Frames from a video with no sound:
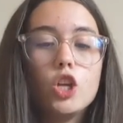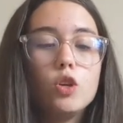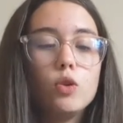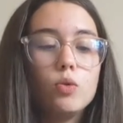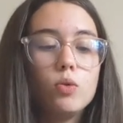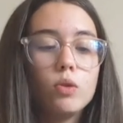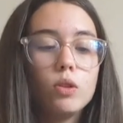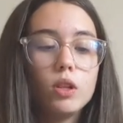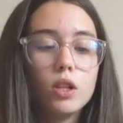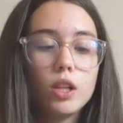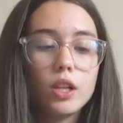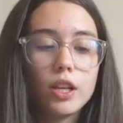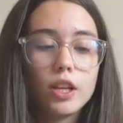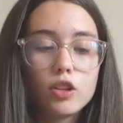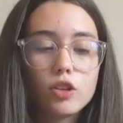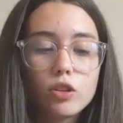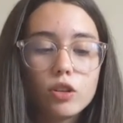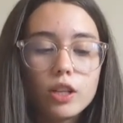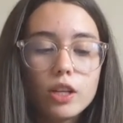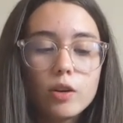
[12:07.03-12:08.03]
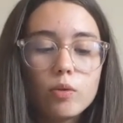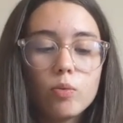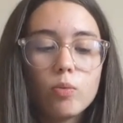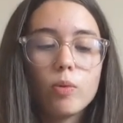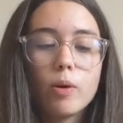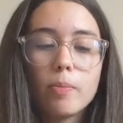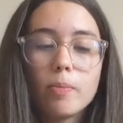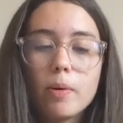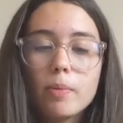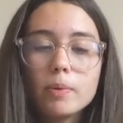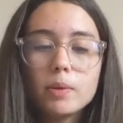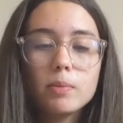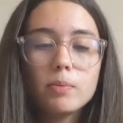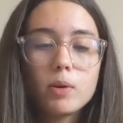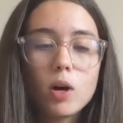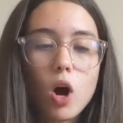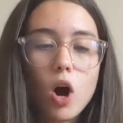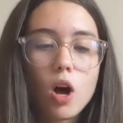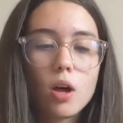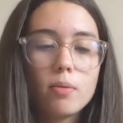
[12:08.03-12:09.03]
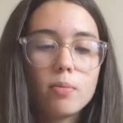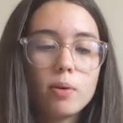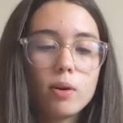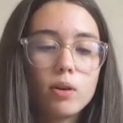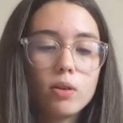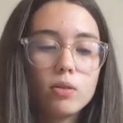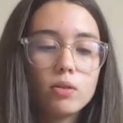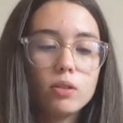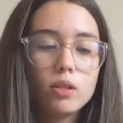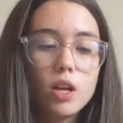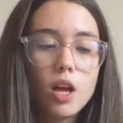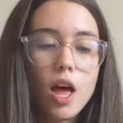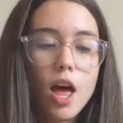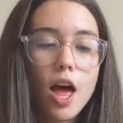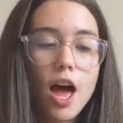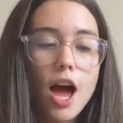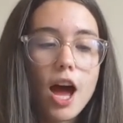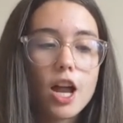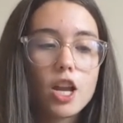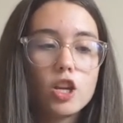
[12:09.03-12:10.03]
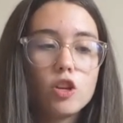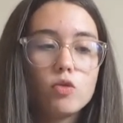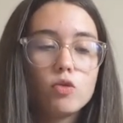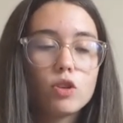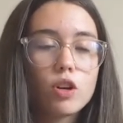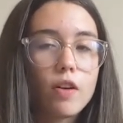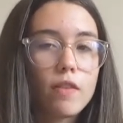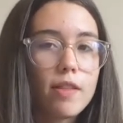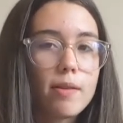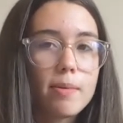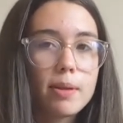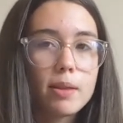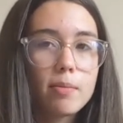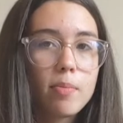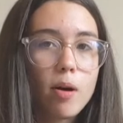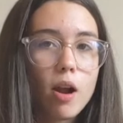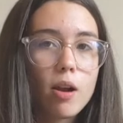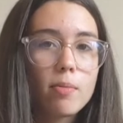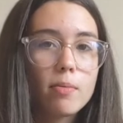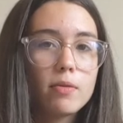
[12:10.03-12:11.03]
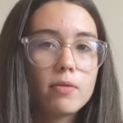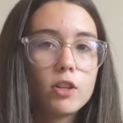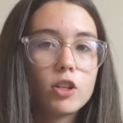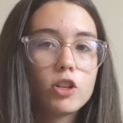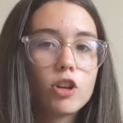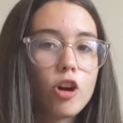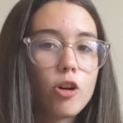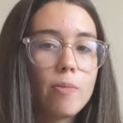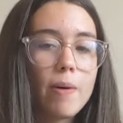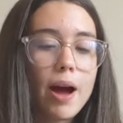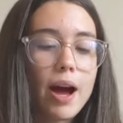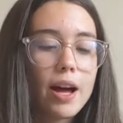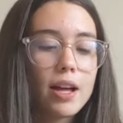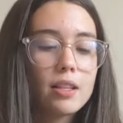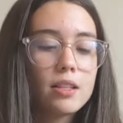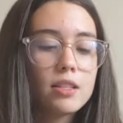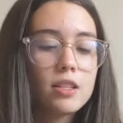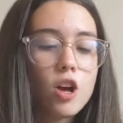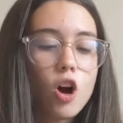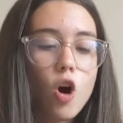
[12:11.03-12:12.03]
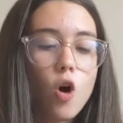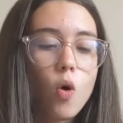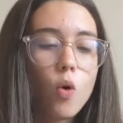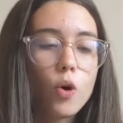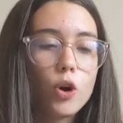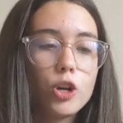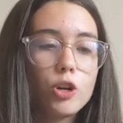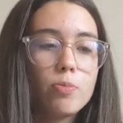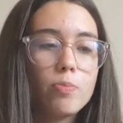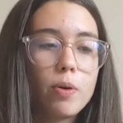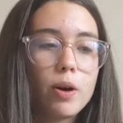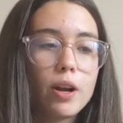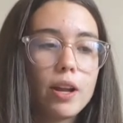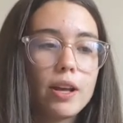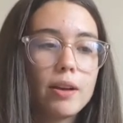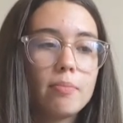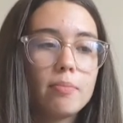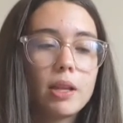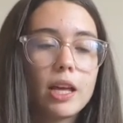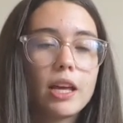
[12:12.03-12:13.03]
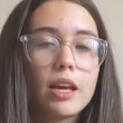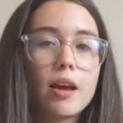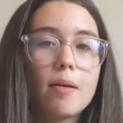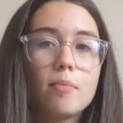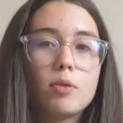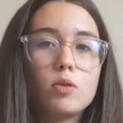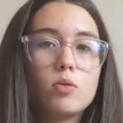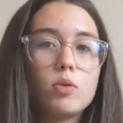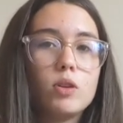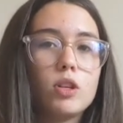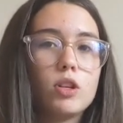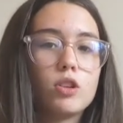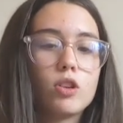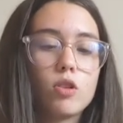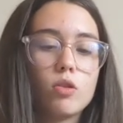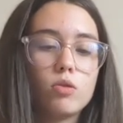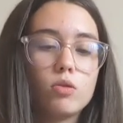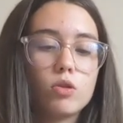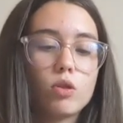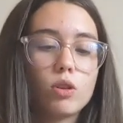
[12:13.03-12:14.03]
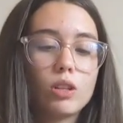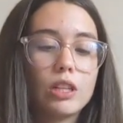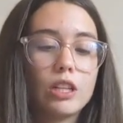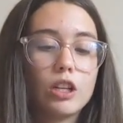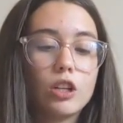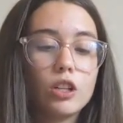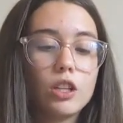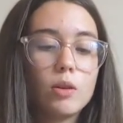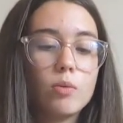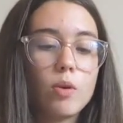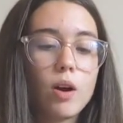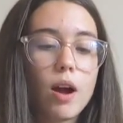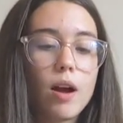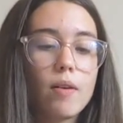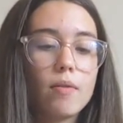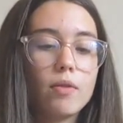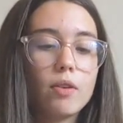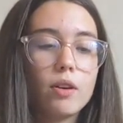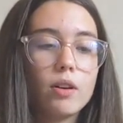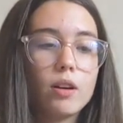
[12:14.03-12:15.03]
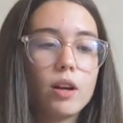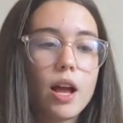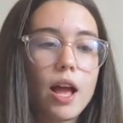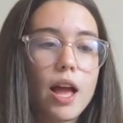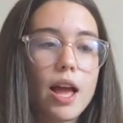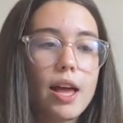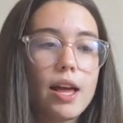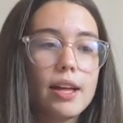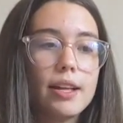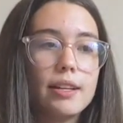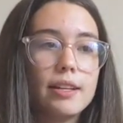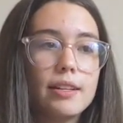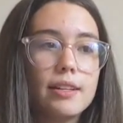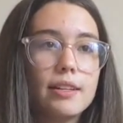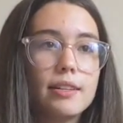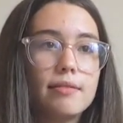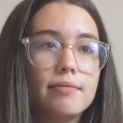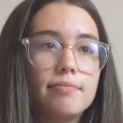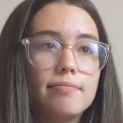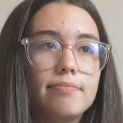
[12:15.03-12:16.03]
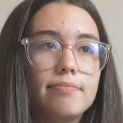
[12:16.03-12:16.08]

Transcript: You literally rip up some cotton balls and you shove them at the bottom of your toe pads or you put them like in between your toes or literally wherever and